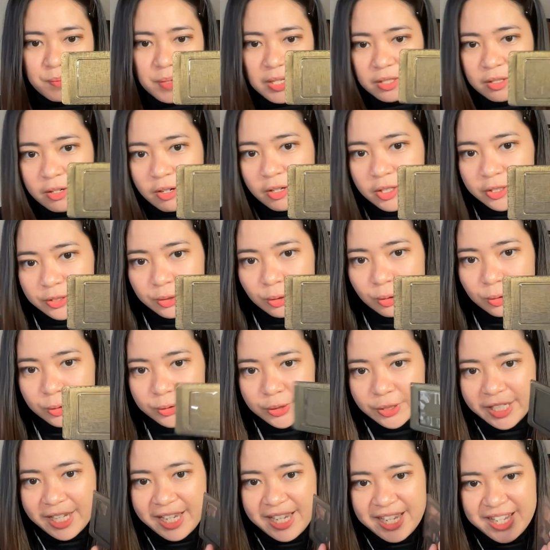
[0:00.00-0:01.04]
My card
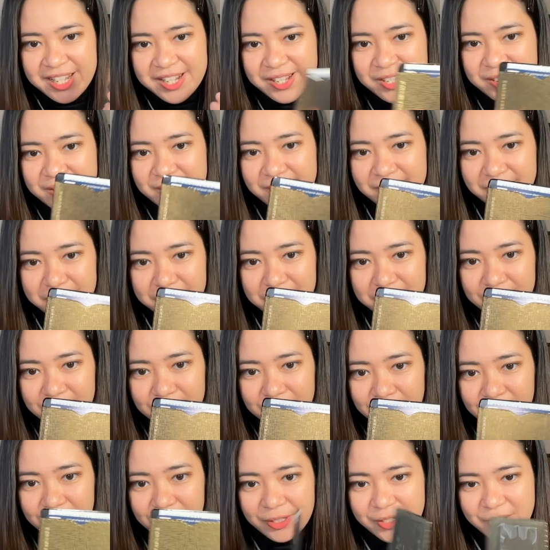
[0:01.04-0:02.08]
holder case
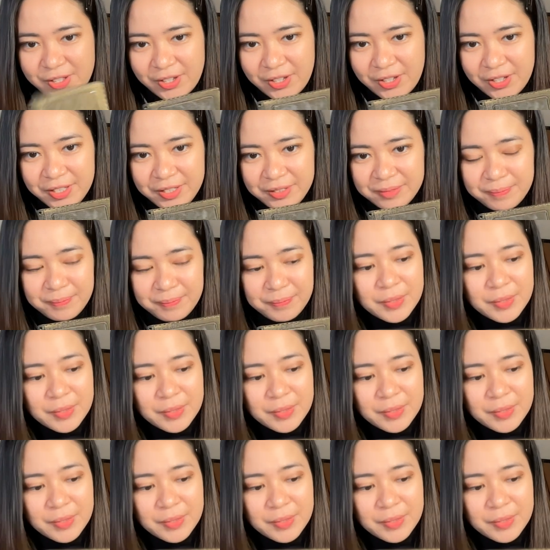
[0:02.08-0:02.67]
looks good.